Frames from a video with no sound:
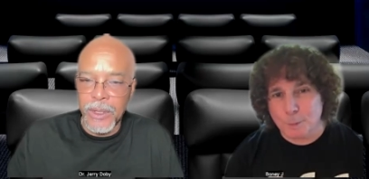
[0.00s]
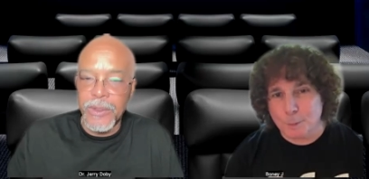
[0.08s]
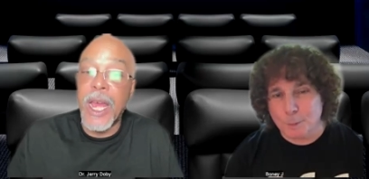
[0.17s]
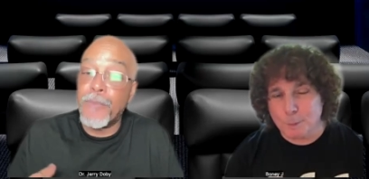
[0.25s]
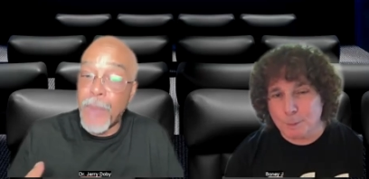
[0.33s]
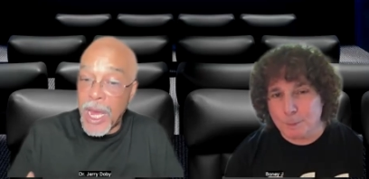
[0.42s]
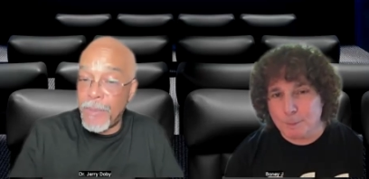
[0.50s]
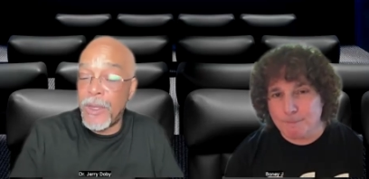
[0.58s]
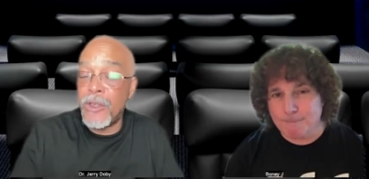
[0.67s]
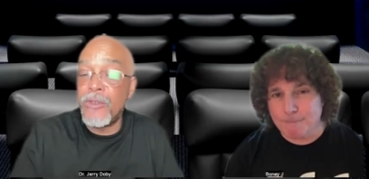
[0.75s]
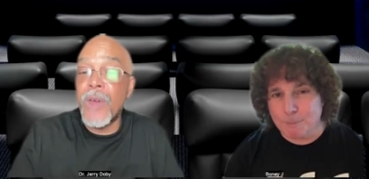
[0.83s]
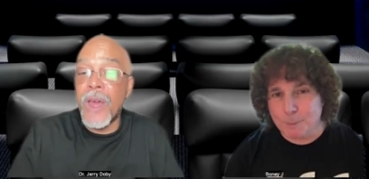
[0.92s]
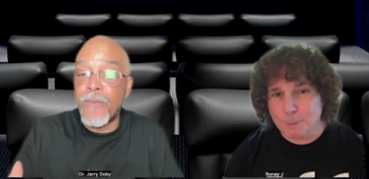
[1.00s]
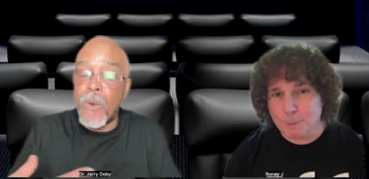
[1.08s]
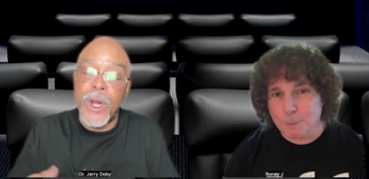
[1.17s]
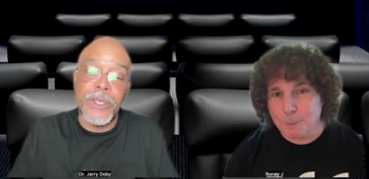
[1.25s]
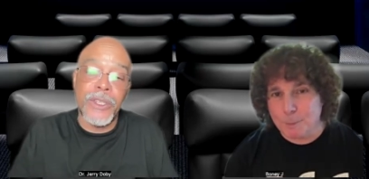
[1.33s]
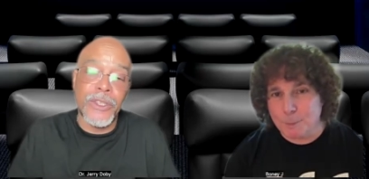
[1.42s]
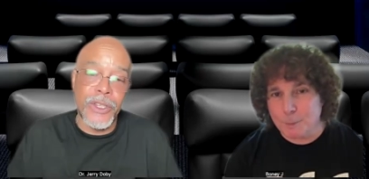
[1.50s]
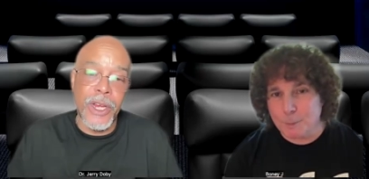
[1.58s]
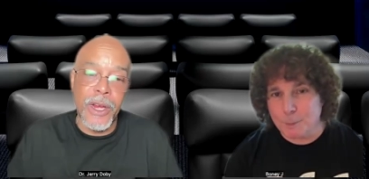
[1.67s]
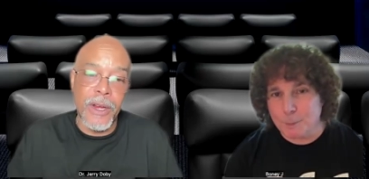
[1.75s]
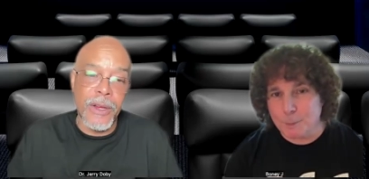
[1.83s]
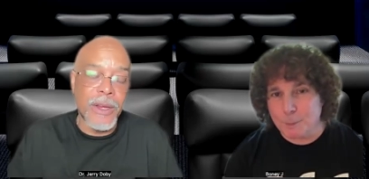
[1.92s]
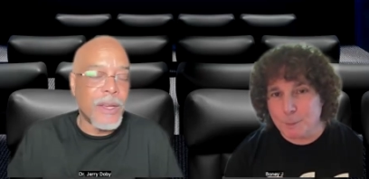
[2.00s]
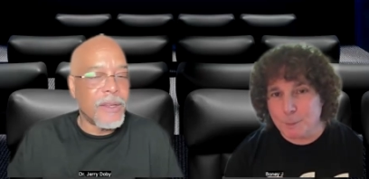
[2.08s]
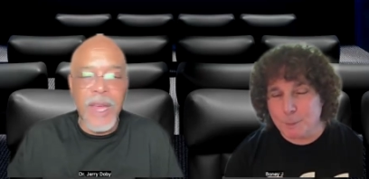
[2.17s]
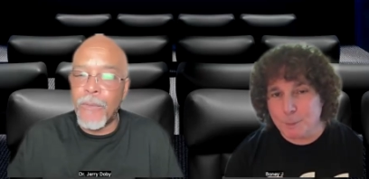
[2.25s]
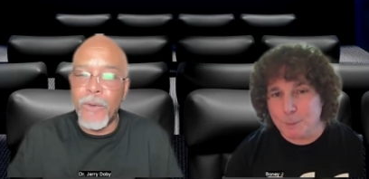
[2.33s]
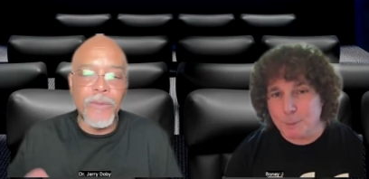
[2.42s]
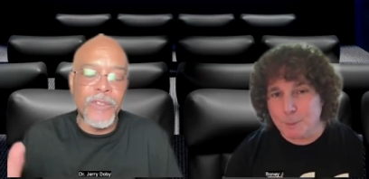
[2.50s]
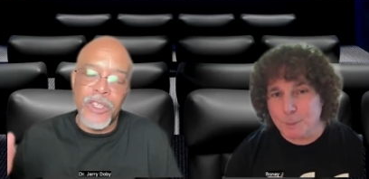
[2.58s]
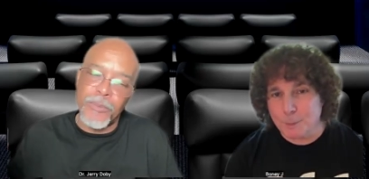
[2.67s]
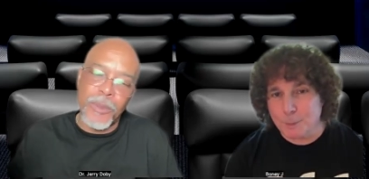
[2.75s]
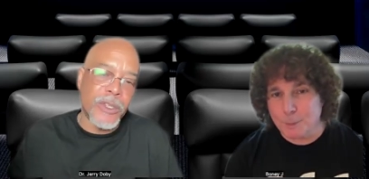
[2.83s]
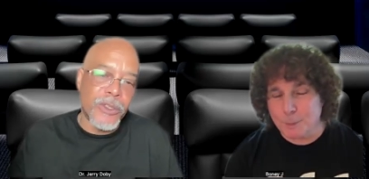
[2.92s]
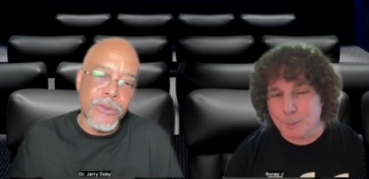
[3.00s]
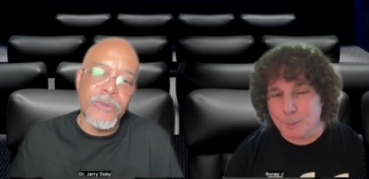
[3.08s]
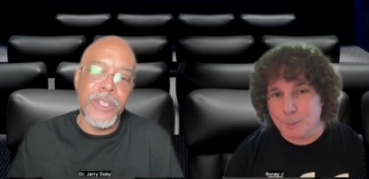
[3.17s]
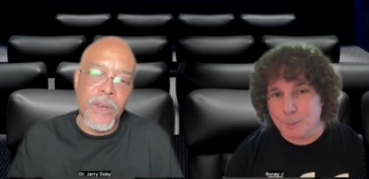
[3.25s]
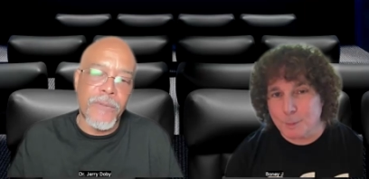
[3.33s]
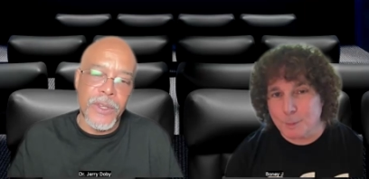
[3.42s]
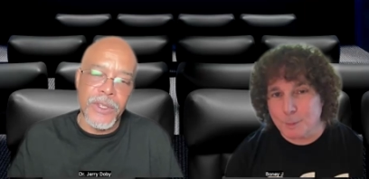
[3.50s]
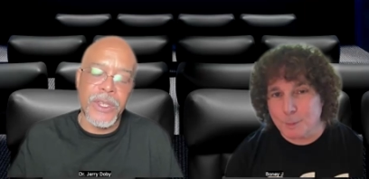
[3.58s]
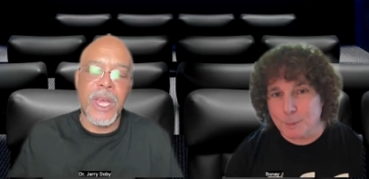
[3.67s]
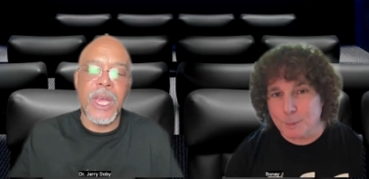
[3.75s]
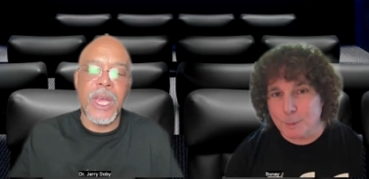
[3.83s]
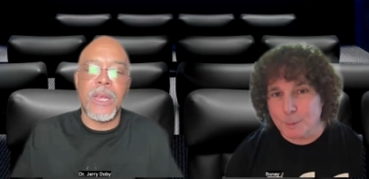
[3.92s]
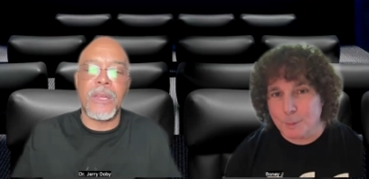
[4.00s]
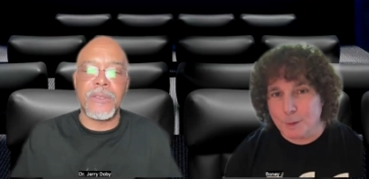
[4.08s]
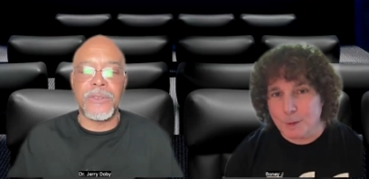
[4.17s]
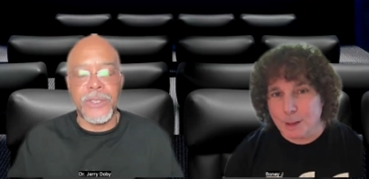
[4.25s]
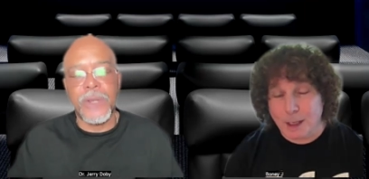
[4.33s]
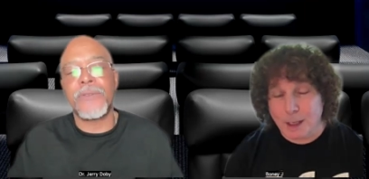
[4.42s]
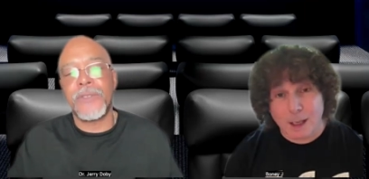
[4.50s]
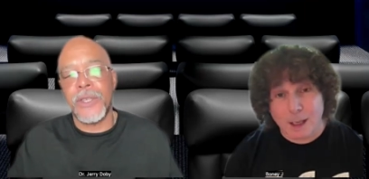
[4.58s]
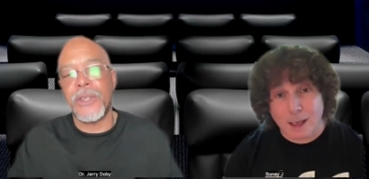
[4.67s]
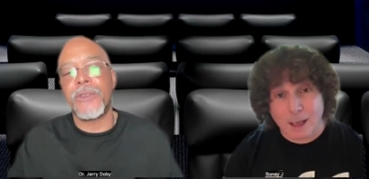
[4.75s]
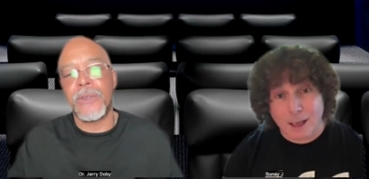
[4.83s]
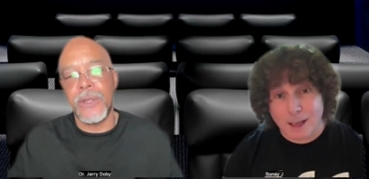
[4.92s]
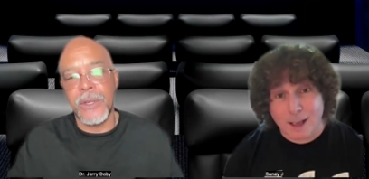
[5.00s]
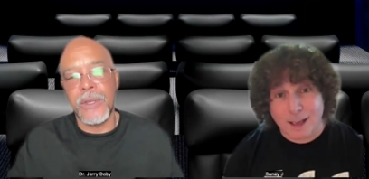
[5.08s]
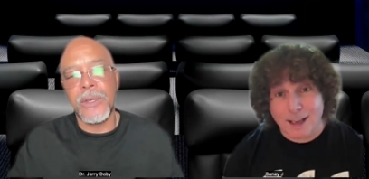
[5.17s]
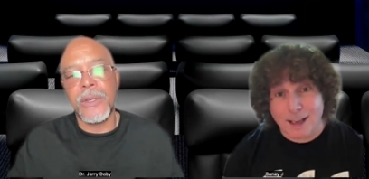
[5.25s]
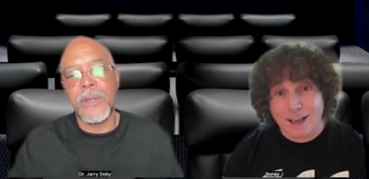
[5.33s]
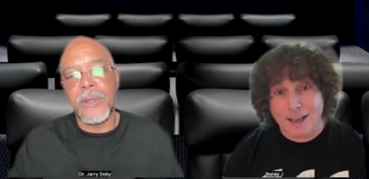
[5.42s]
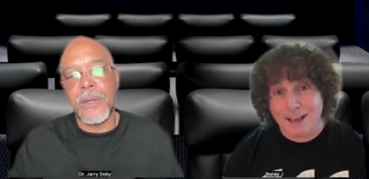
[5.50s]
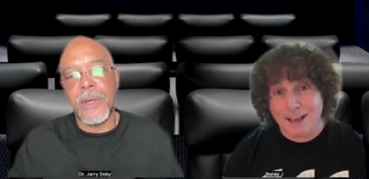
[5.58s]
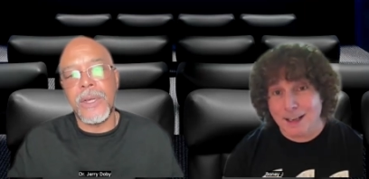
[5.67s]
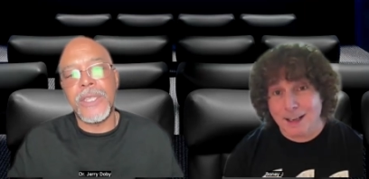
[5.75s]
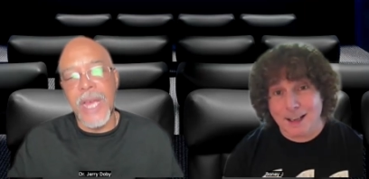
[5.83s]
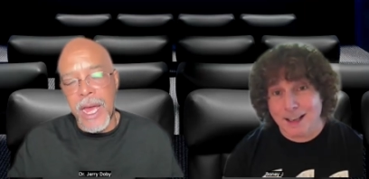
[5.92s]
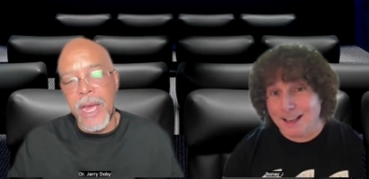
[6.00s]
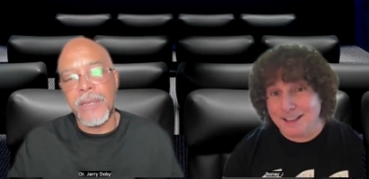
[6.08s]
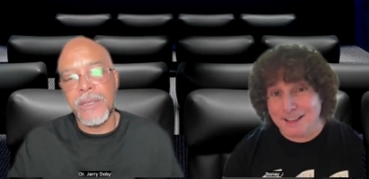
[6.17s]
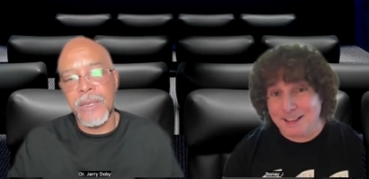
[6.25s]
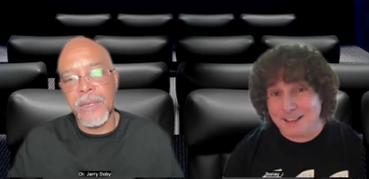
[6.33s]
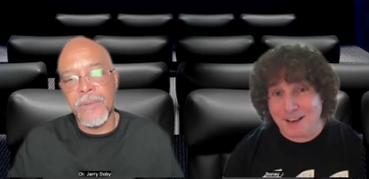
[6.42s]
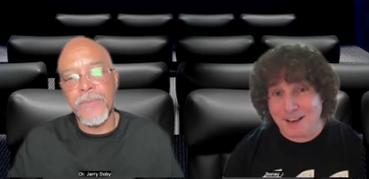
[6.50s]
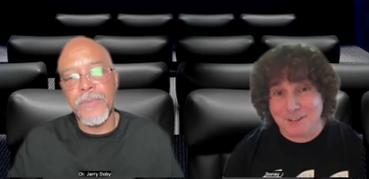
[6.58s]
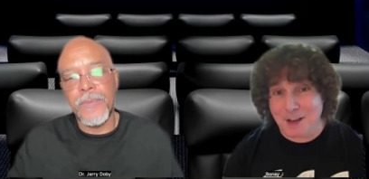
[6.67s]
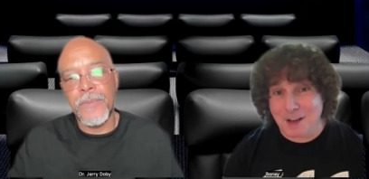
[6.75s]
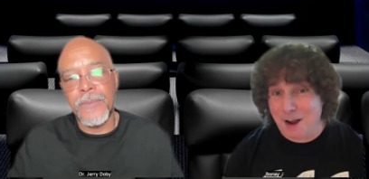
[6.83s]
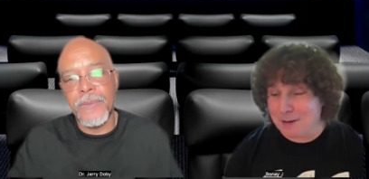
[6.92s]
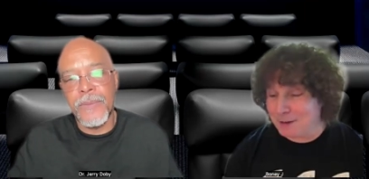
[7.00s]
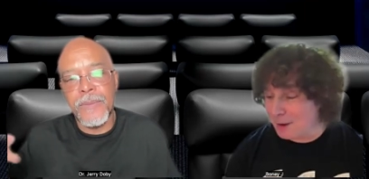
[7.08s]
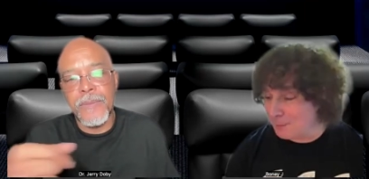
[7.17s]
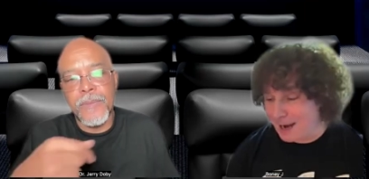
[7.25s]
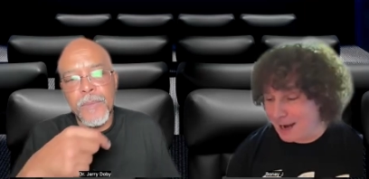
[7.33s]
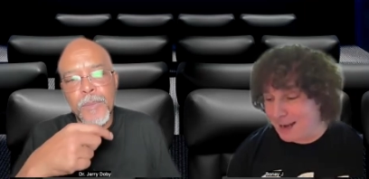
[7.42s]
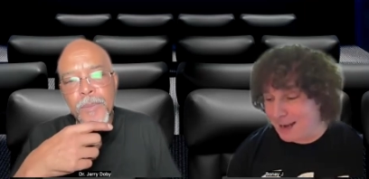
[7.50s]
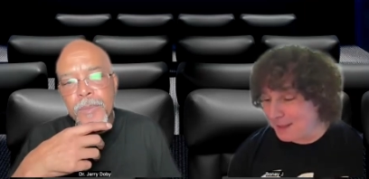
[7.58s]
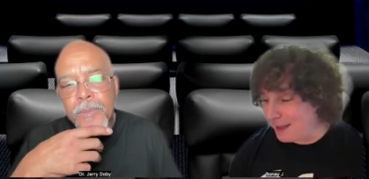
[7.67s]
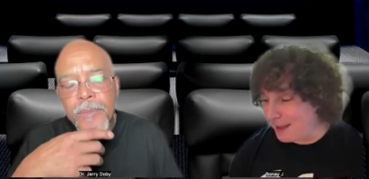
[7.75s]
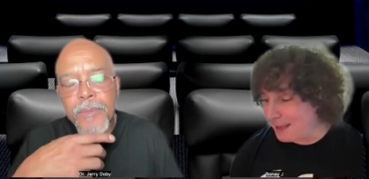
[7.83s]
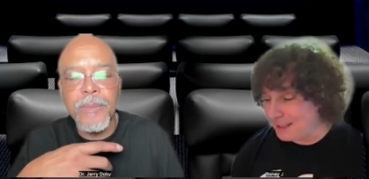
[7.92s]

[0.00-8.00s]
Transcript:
Speaker 1: that maybe you have wanted to share, and we've just been too selfish and self centered uh, to ask? No,
Speaker 2: no, man. I, I, I